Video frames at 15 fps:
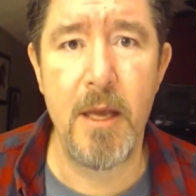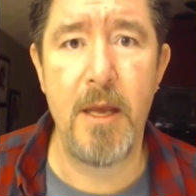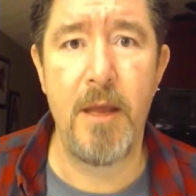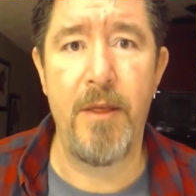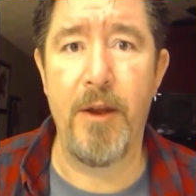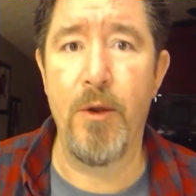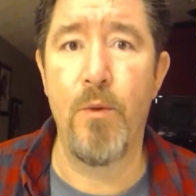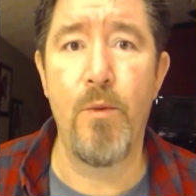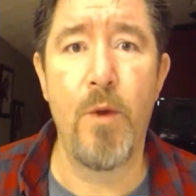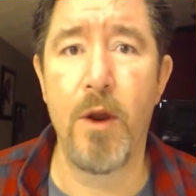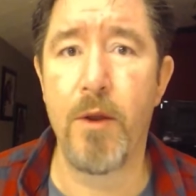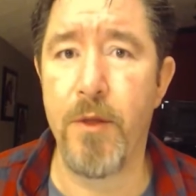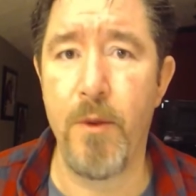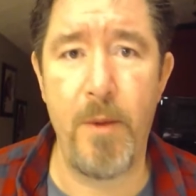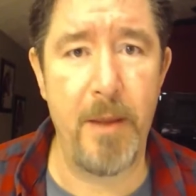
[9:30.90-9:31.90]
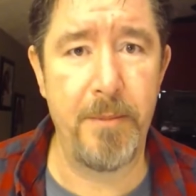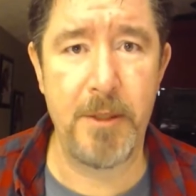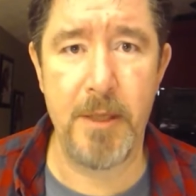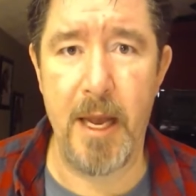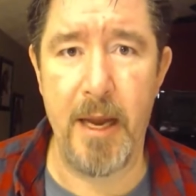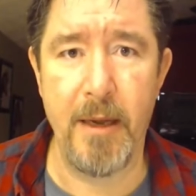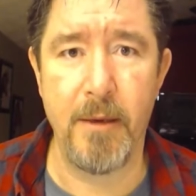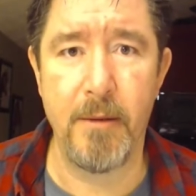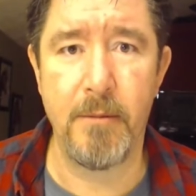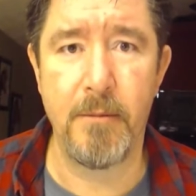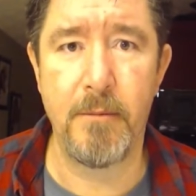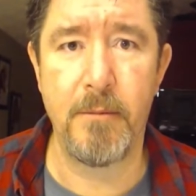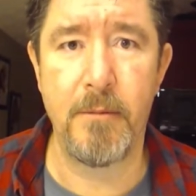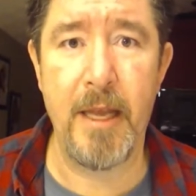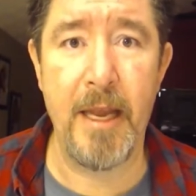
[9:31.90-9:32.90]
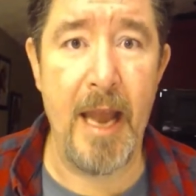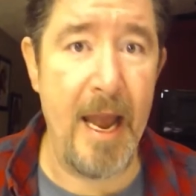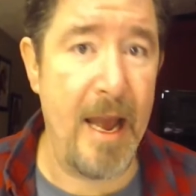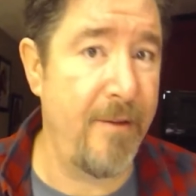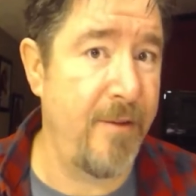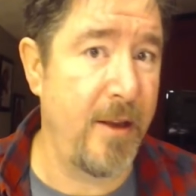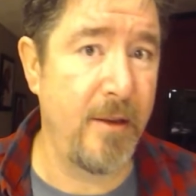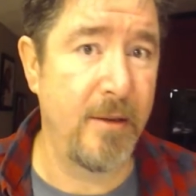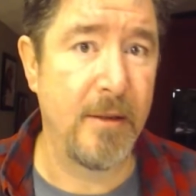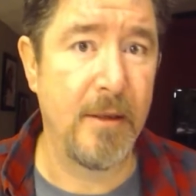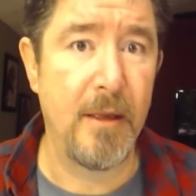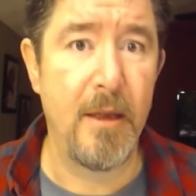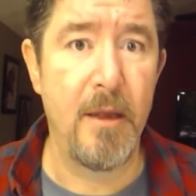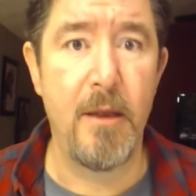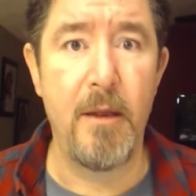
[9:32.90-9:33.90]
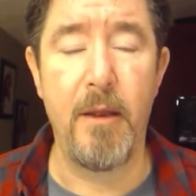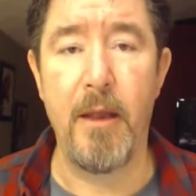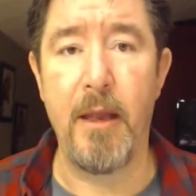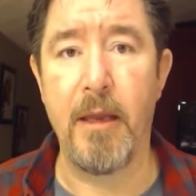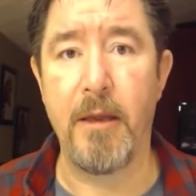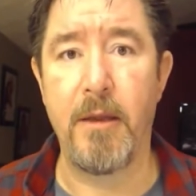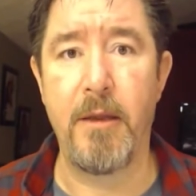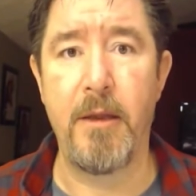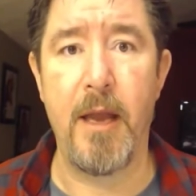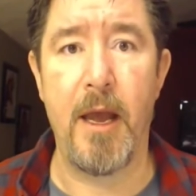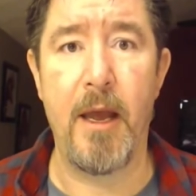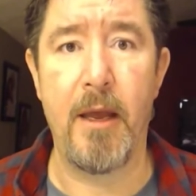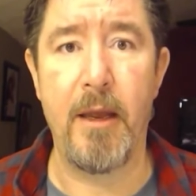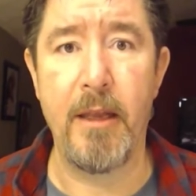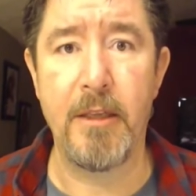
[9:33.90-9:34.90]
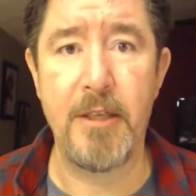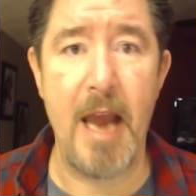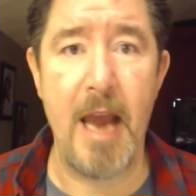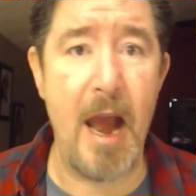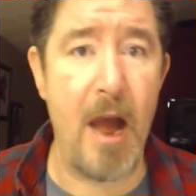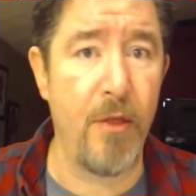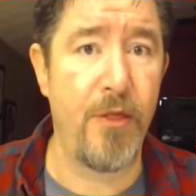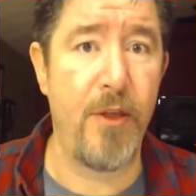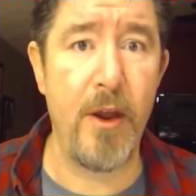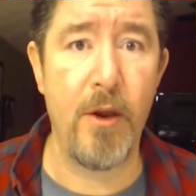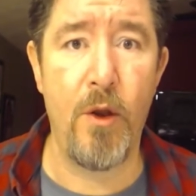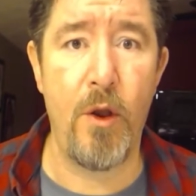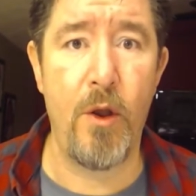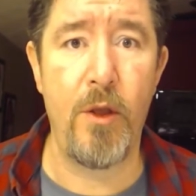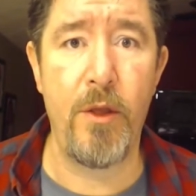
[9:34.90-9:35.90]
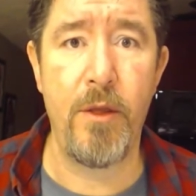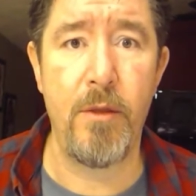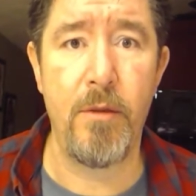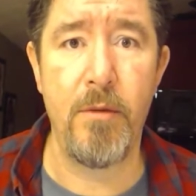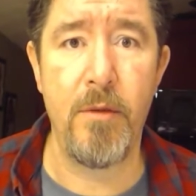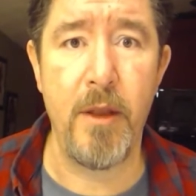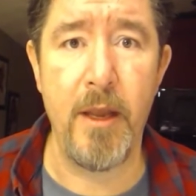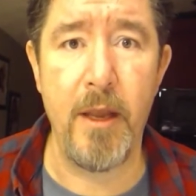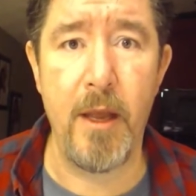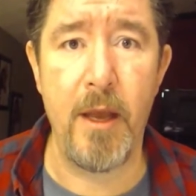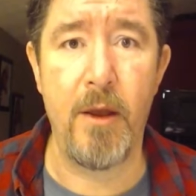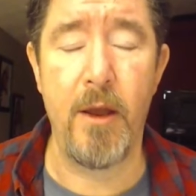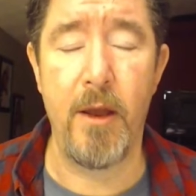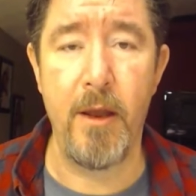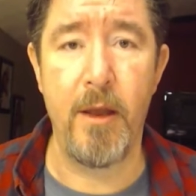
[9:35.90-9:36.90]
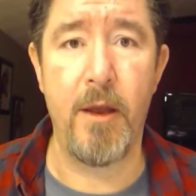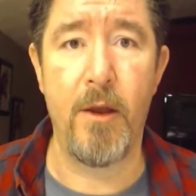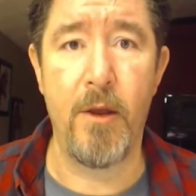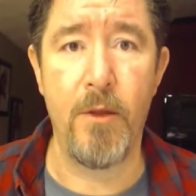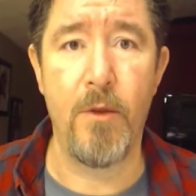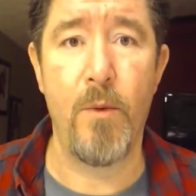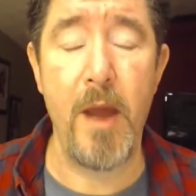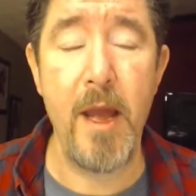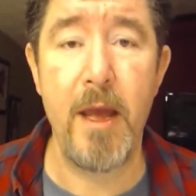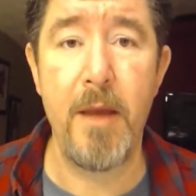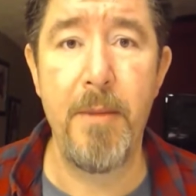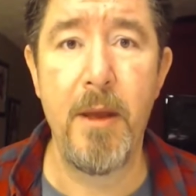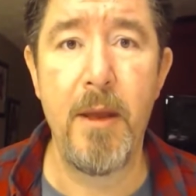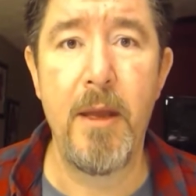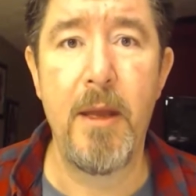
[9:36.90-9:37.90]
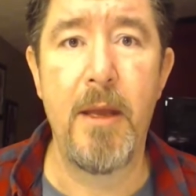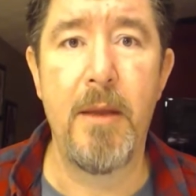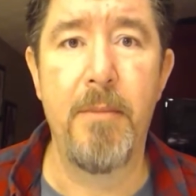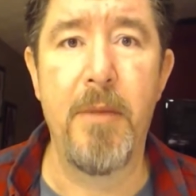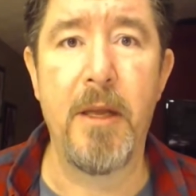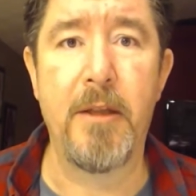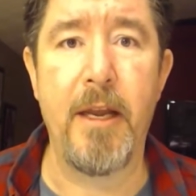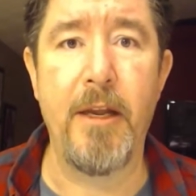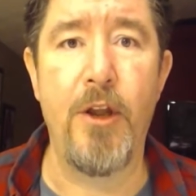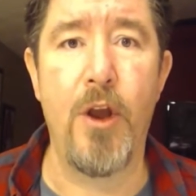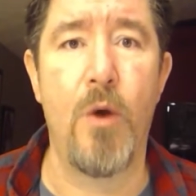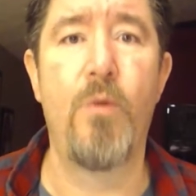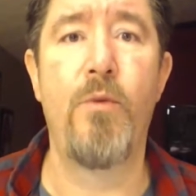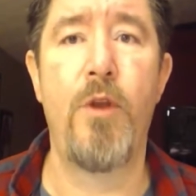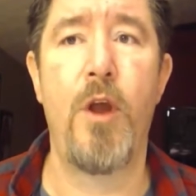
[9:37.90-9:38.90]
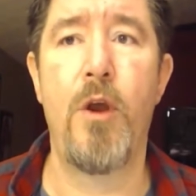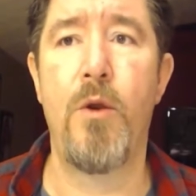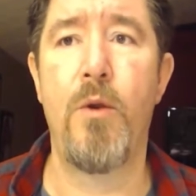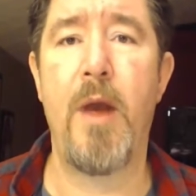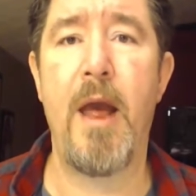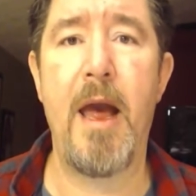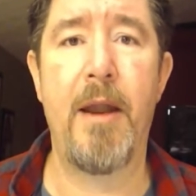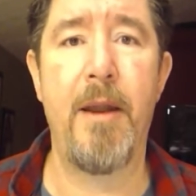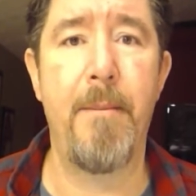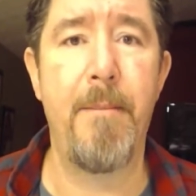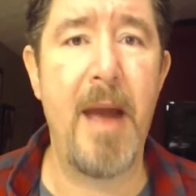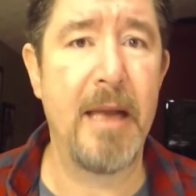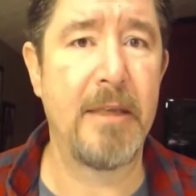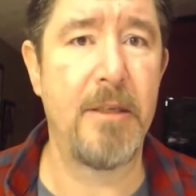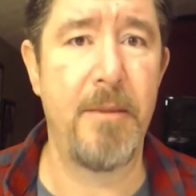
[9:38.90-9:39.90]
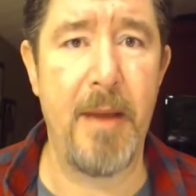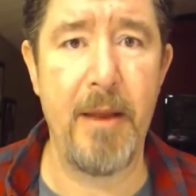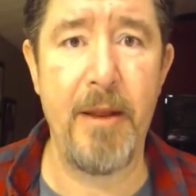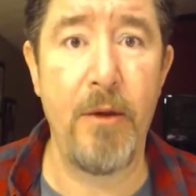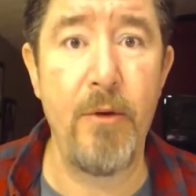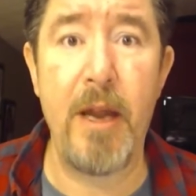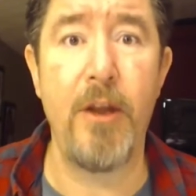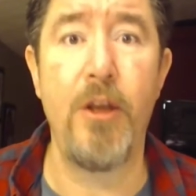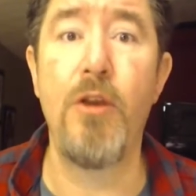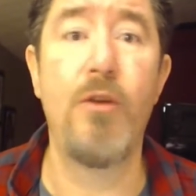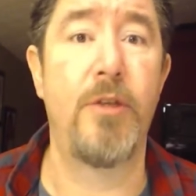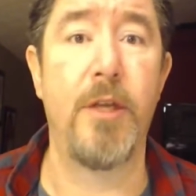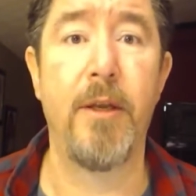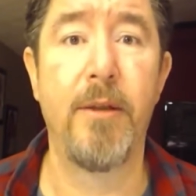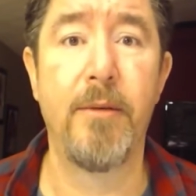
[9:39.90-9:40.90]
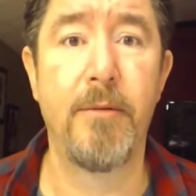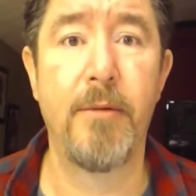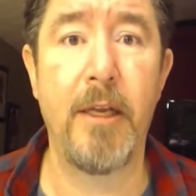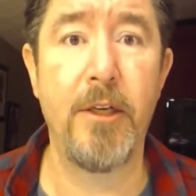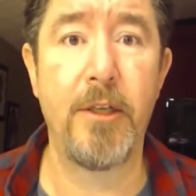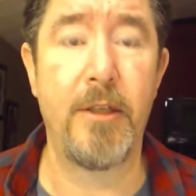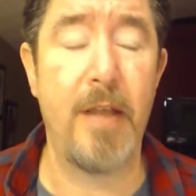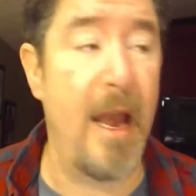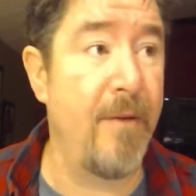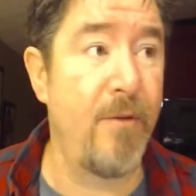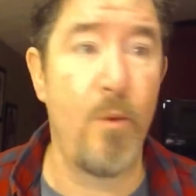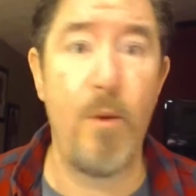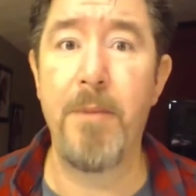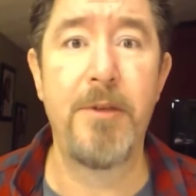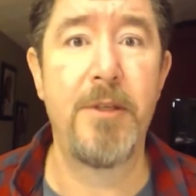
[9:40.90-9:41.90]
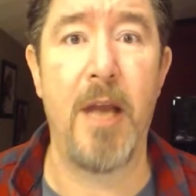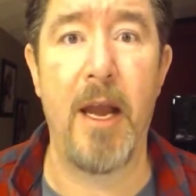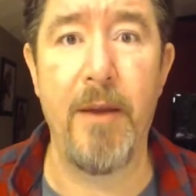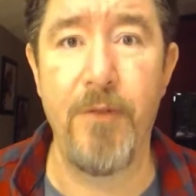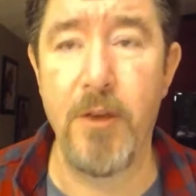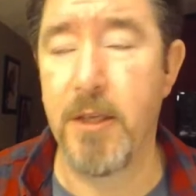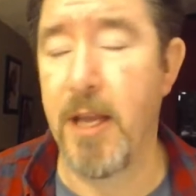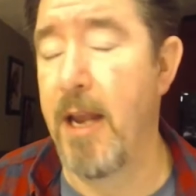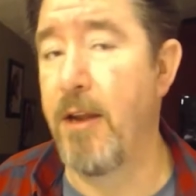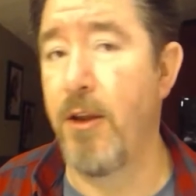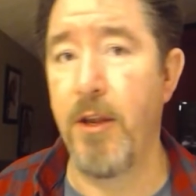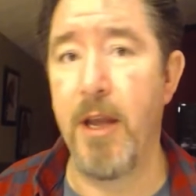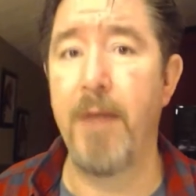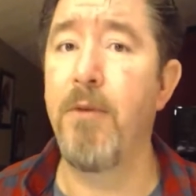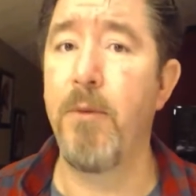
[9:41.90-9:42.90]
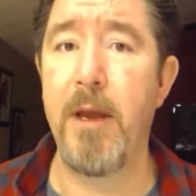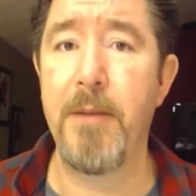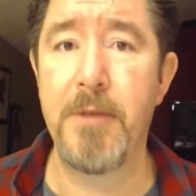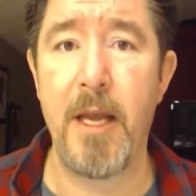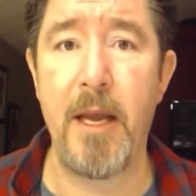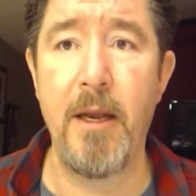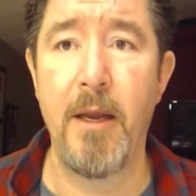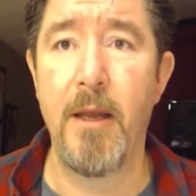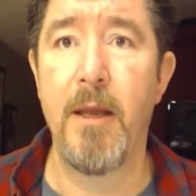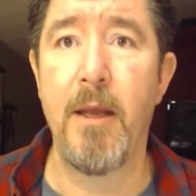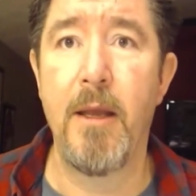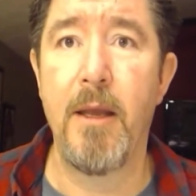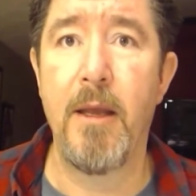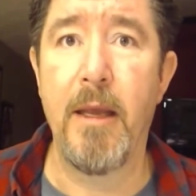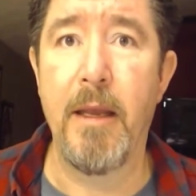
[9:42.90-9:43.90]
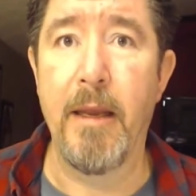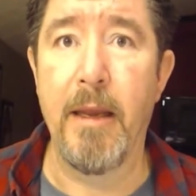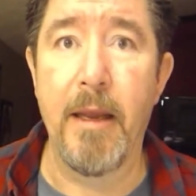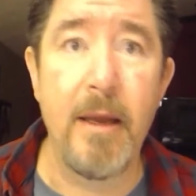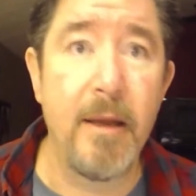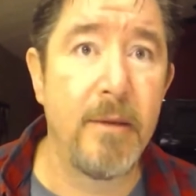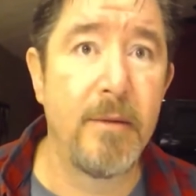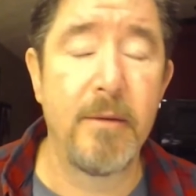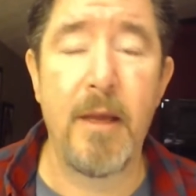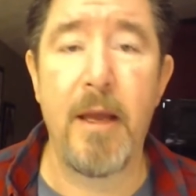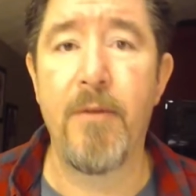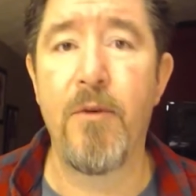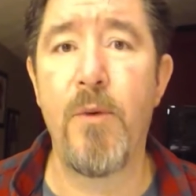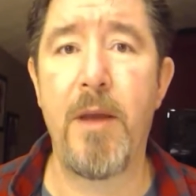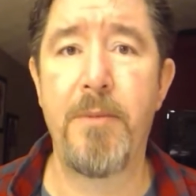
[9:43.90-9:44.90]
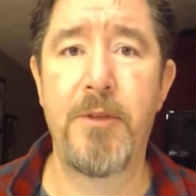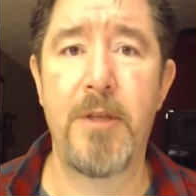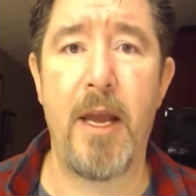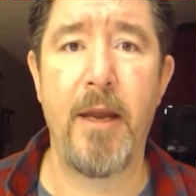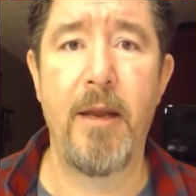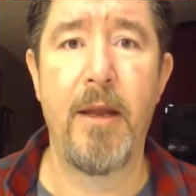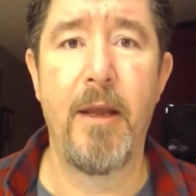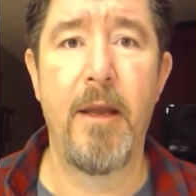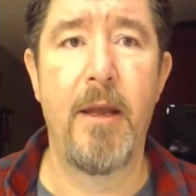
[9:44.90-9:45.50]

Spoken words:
They don't work the website. They have it. It's out there on the web, but they don't know how to maximize. They don't know how to use it. They just have a website. If you say, hey, do you have a website? Yeah, I have a website.